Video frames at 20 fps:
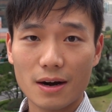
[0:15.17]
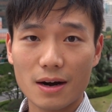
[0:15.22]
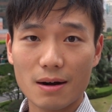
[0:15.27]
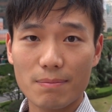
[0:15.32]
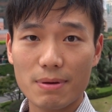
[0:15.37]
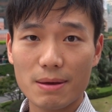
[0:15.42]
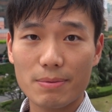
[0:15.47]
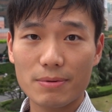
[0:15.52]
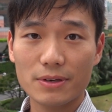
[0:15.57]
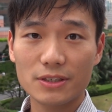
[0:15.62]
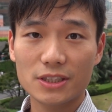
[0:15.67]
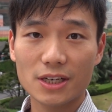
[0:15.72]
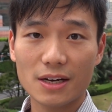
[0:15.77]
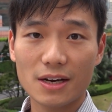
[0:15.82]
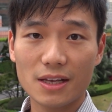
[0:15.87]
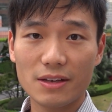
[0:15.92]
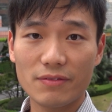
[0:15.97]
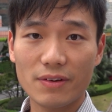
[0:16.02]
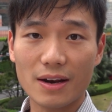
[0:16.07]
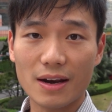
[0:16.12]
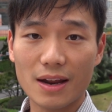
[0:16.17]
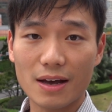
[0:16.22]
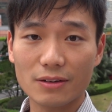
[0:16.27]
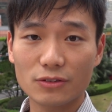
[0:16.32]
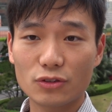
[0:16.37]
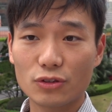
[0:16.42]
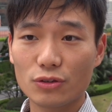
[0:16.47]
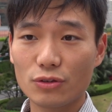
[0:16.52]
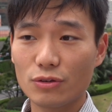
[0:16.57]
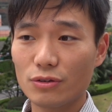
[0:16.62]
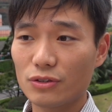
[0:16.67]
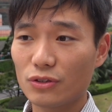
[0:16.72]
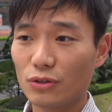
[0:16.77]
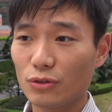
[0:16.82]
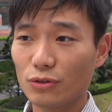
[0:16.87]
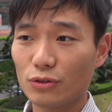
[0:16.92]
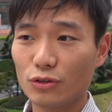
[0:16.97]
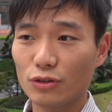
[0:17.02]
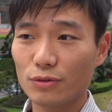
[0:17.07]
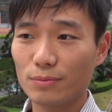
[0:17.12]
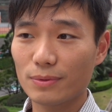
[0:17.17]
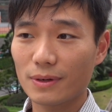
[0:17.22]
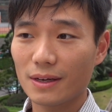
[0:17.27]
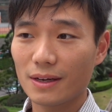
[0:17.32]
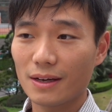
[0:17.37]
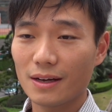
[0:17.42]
Are people in China even allowed to use YouTube?